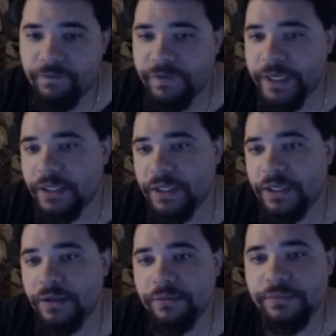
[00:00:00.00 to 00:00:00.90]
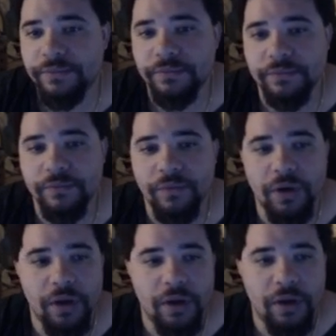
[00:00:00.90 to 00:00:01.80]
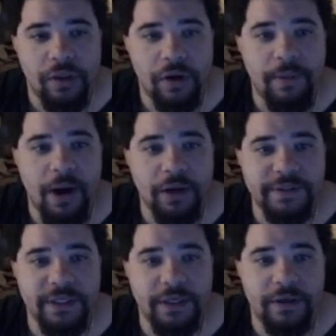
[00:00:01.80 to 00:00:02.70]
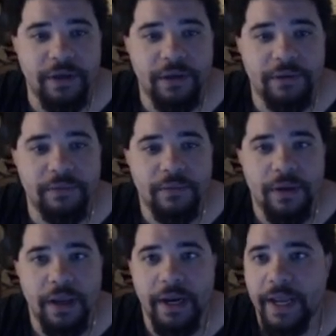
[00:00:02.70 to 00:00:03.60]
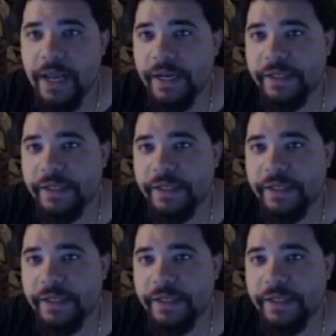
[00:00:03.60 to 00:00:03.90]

finally, their bond CE. And again,